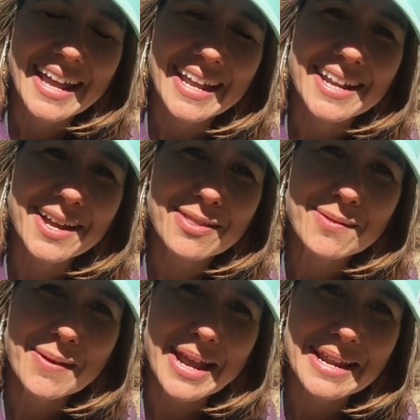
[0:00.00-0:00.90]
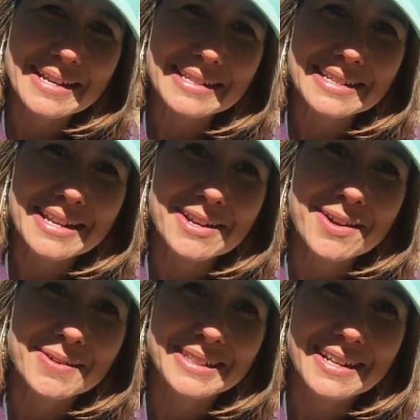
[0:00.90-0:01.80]
In other ways,
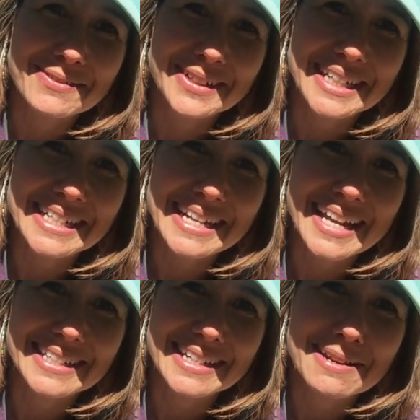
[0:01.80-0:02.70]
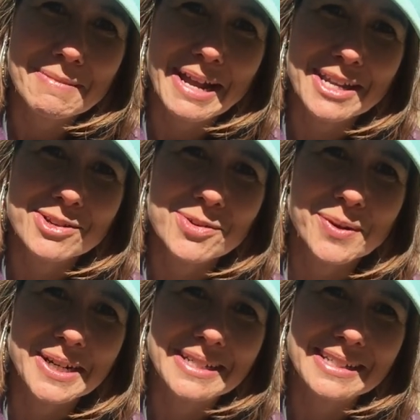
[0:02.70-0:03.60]
it's definitely testing my
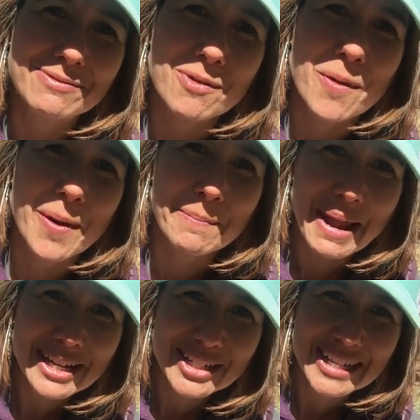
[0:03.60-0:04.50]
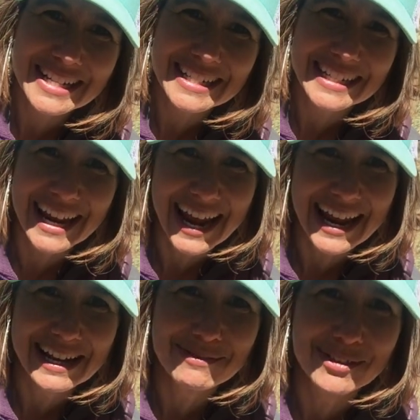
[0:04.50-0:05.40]
endurance for patience
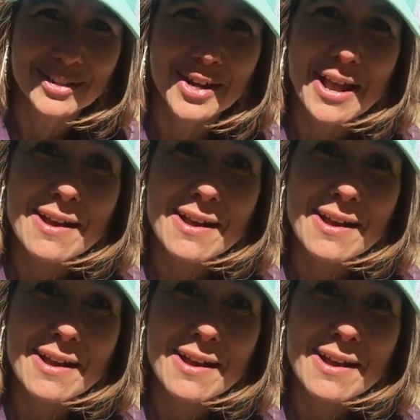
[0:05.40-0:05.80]
and for